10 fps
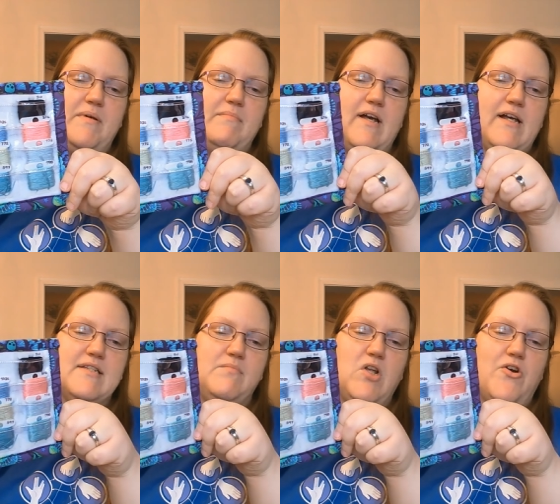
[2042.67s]
buying
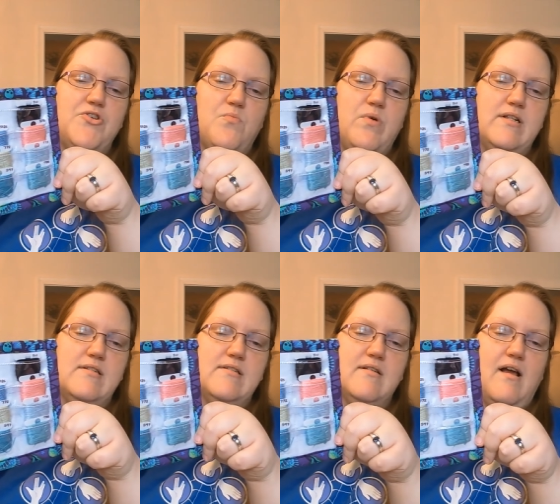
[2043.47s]
some larger
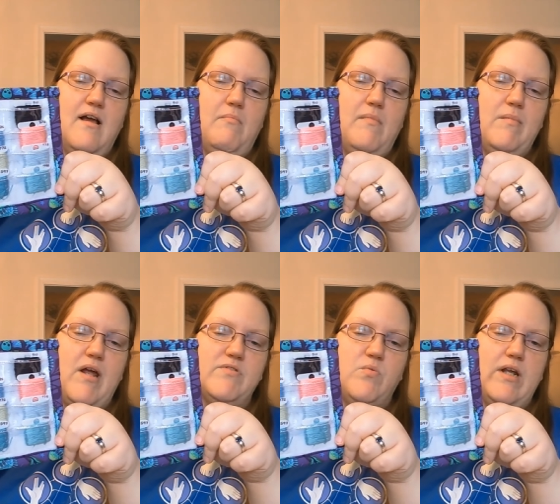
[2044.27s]
ones. Um, I'm going to
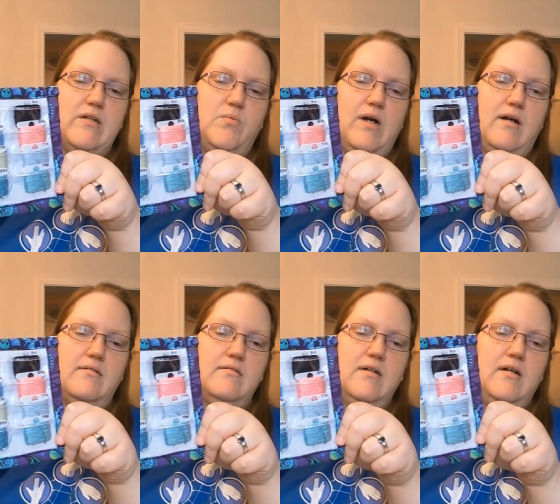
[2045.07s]
have to wait a little
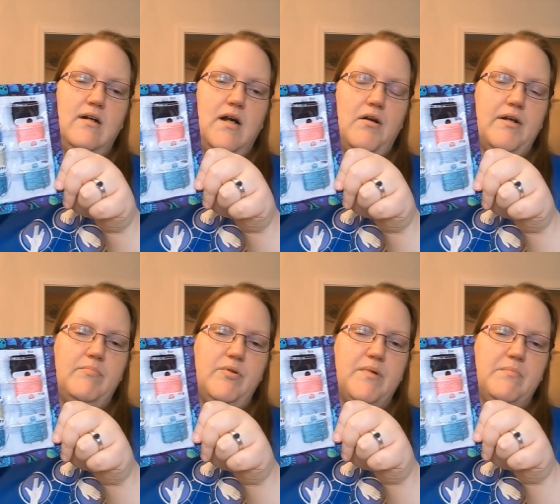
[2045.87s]
while. I already
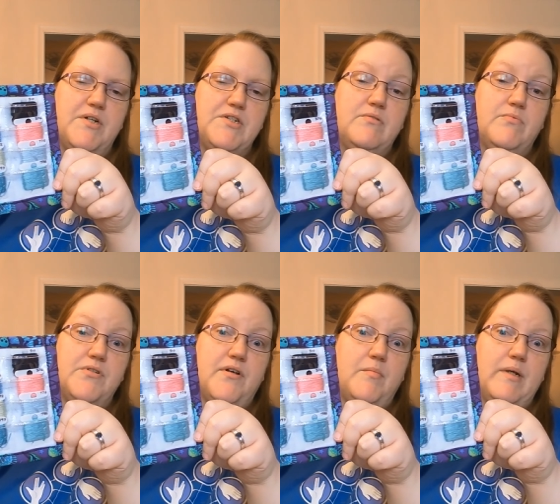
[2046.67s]
blew my budget and we'll
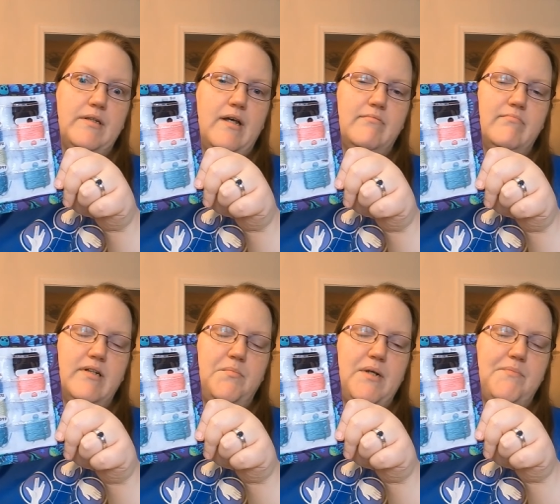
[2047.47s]
talk about that
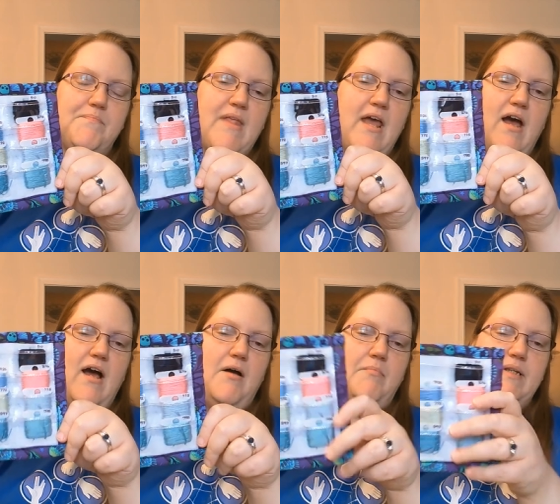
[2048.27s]
in a minute.
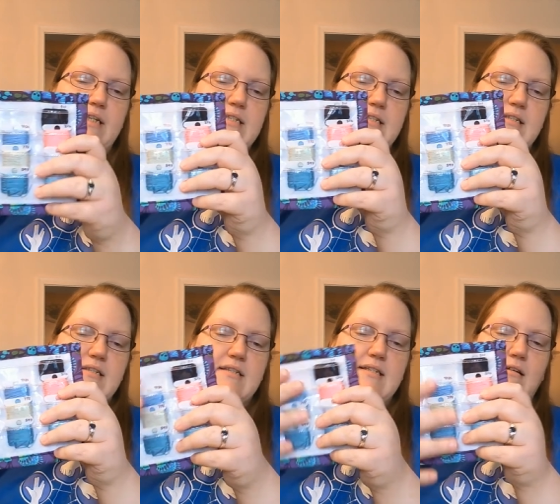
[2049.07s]
Um, but this
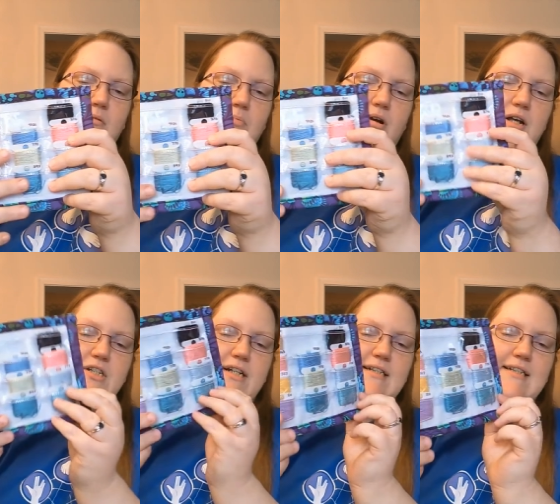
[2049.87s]
is the secret
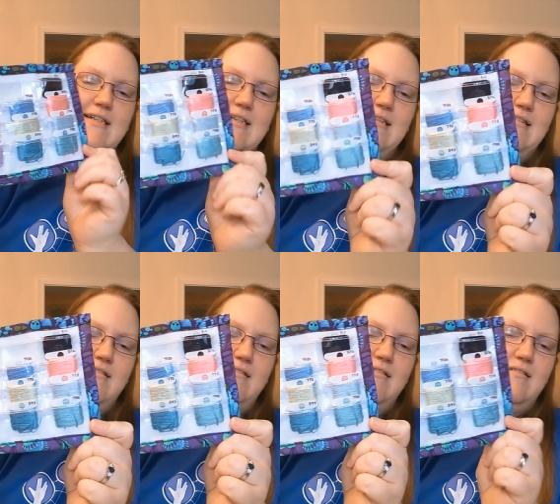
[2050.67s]
project.
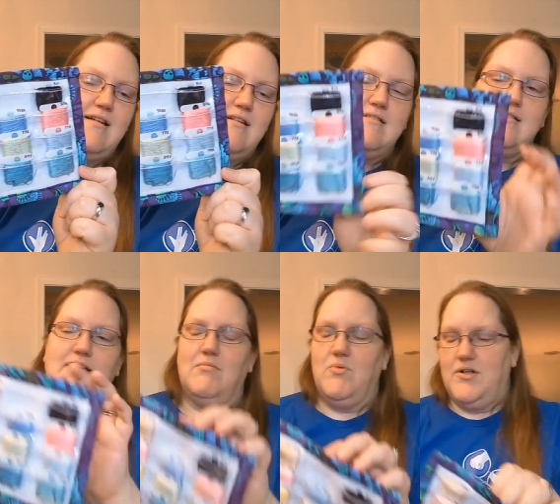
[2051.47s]
That's the
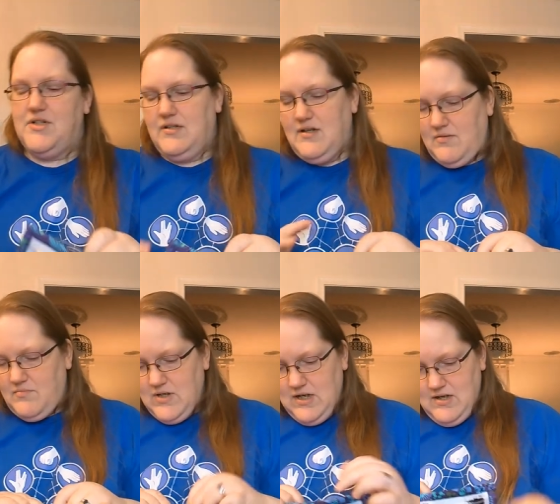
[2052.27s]
secret project that I'm
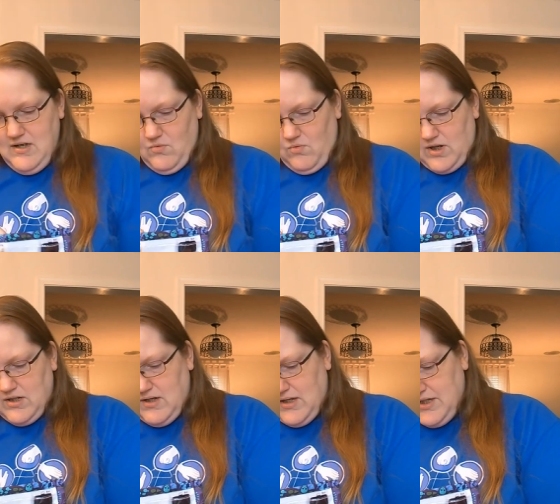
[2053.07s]
working
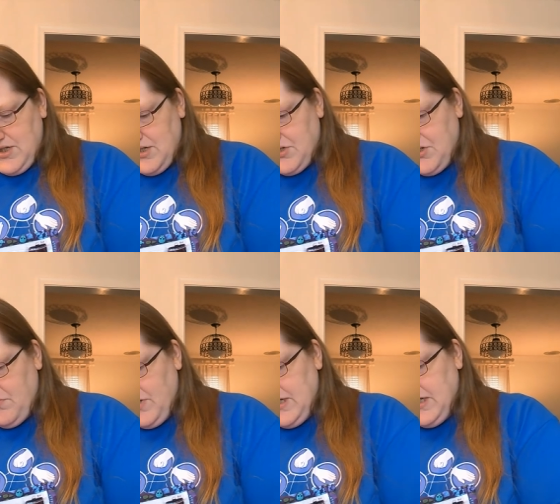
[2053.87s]
on in conjunction
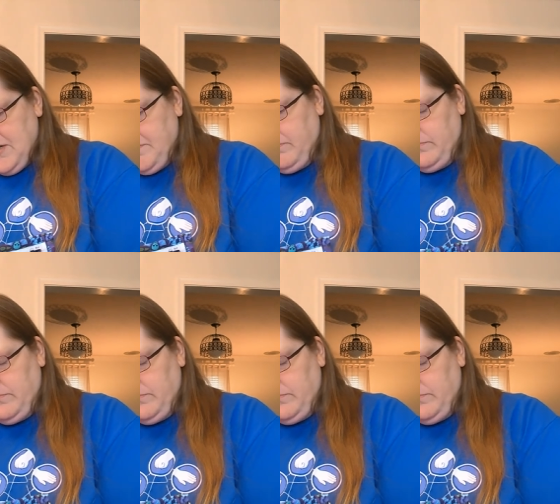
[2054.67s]
with um,